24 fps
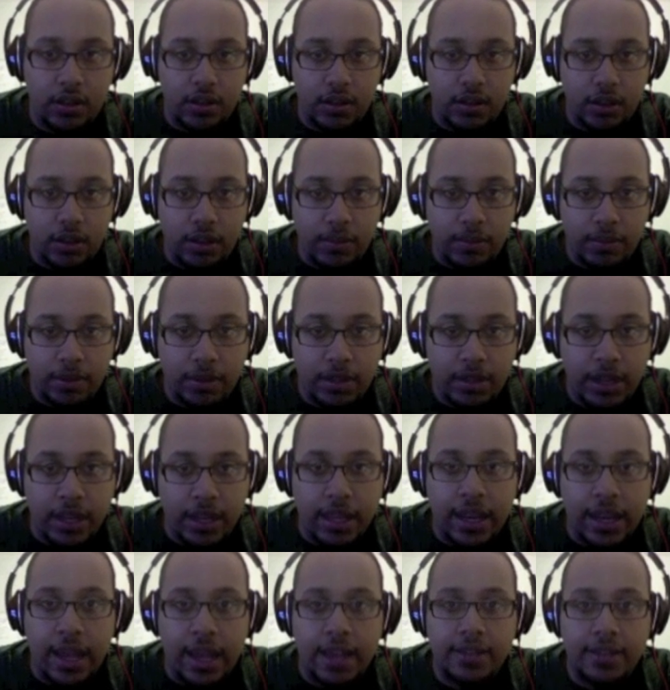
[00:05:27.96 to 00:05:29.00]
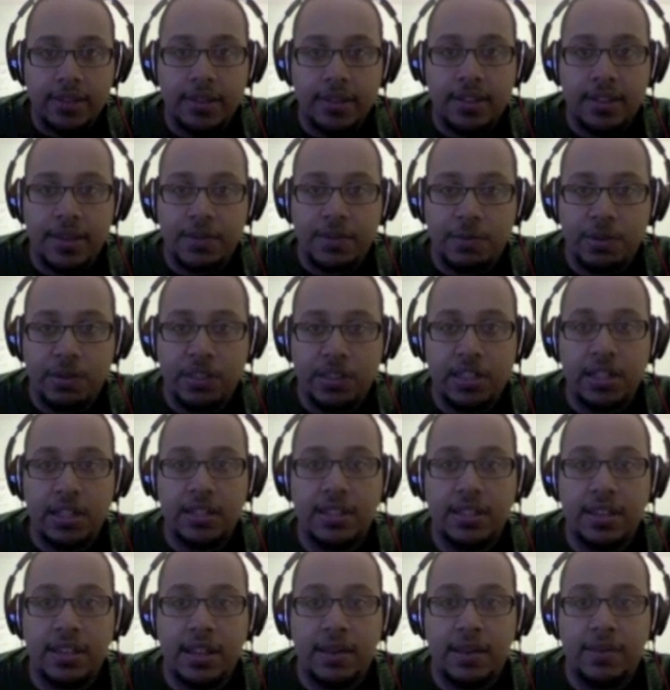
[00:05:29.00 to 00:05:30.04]
input.getAxis times speed
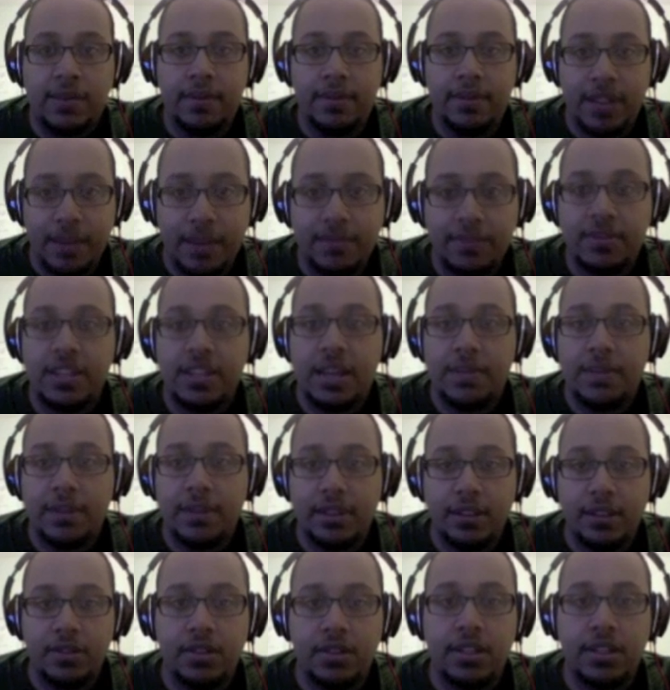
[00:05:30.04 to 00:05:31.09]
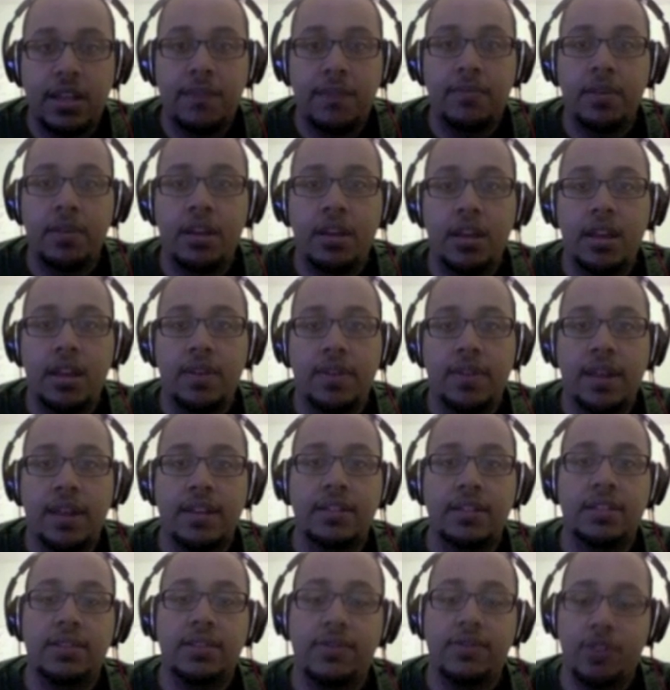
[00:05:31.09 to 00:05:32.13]
times time dot delta time. That's
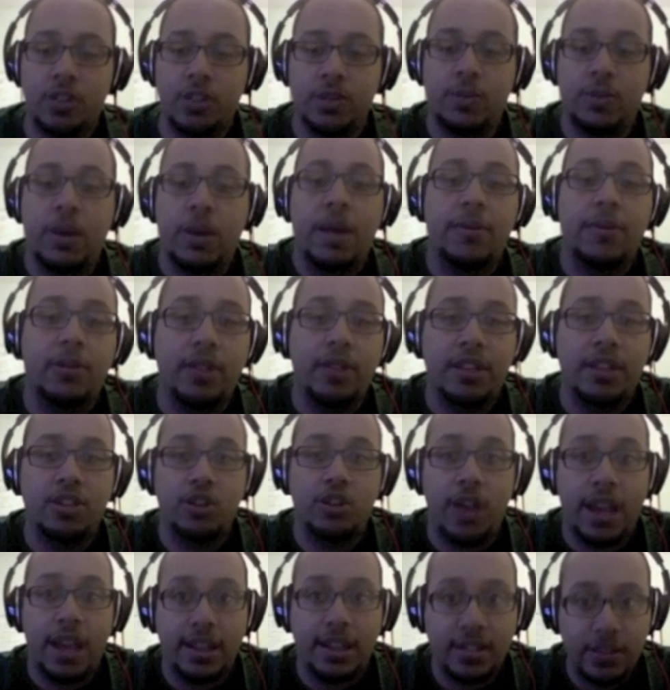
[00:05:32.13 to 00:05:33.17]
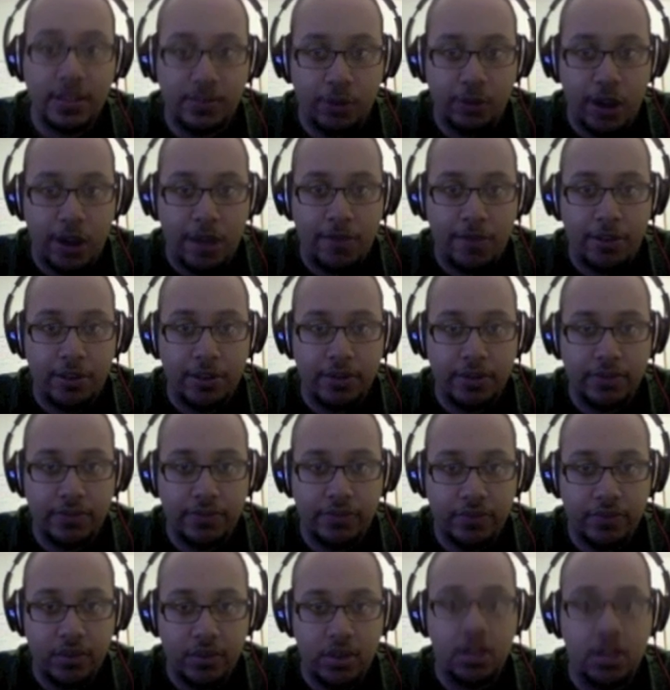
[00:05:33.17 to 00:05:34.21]
the first parameter. That's your x parameter.
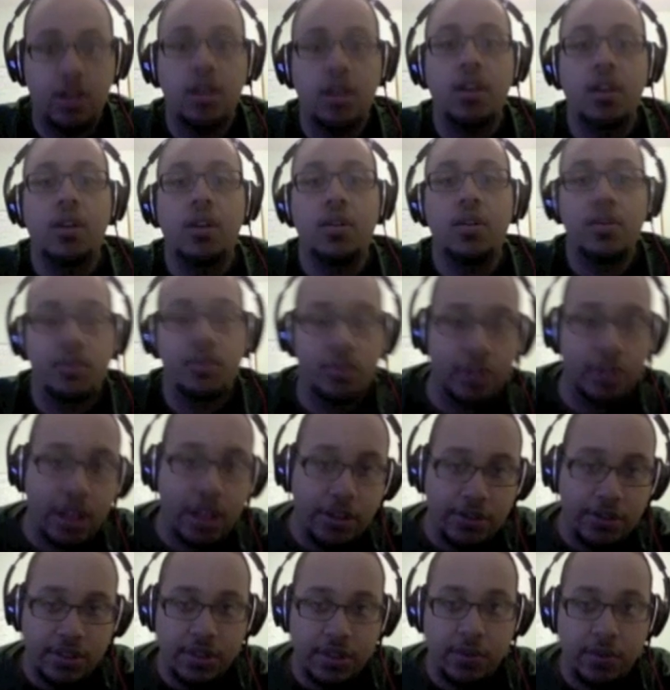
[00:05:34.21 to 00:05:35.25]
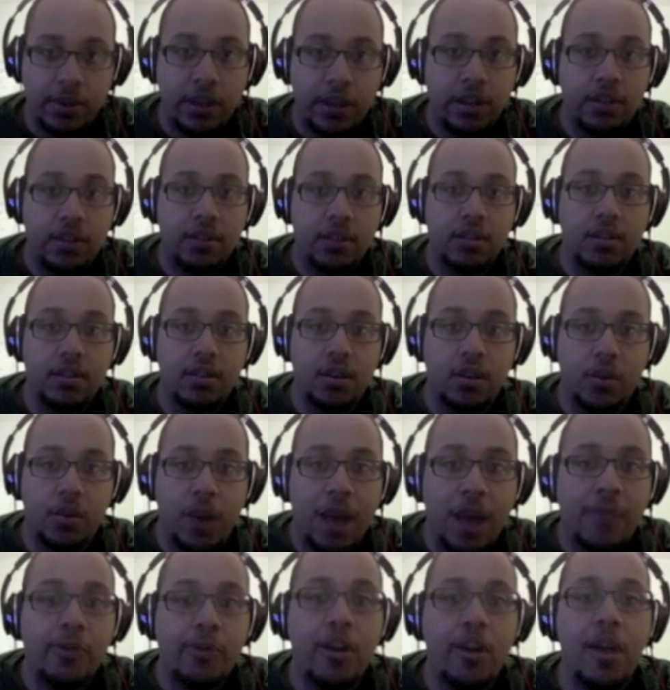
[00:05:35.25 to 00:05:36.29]
Now you see we need a y
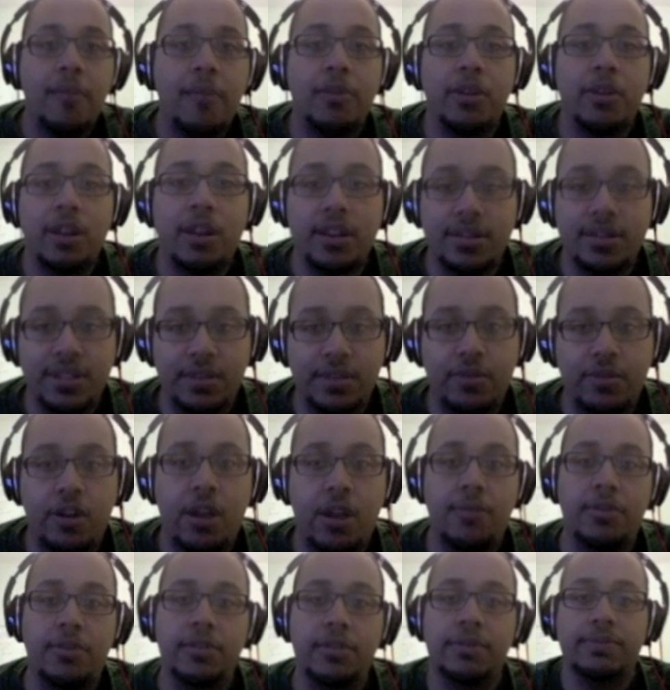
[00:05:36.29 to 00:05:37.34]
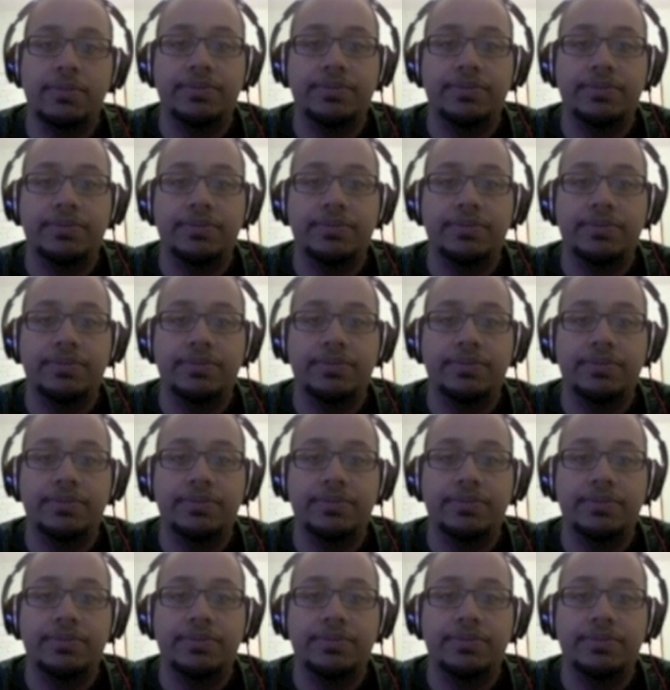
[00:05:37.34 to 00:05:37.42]
parameter and a z parameter.